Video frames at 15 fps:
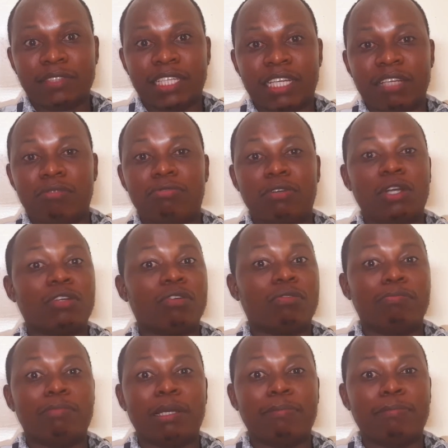in front of
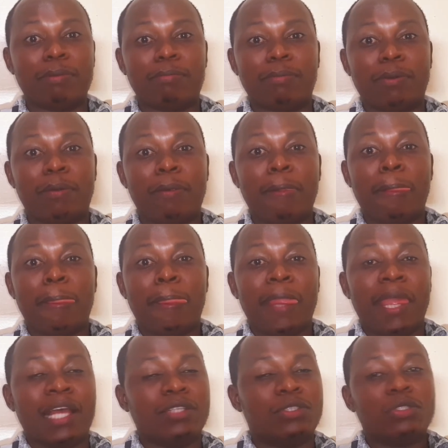big people
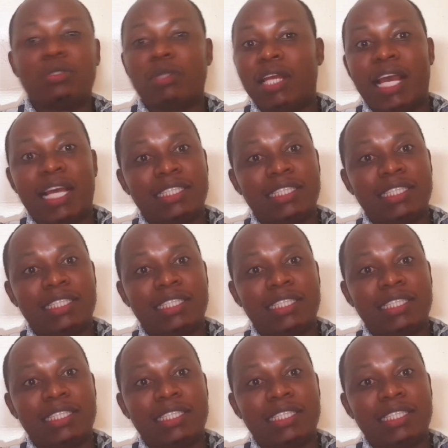is usually a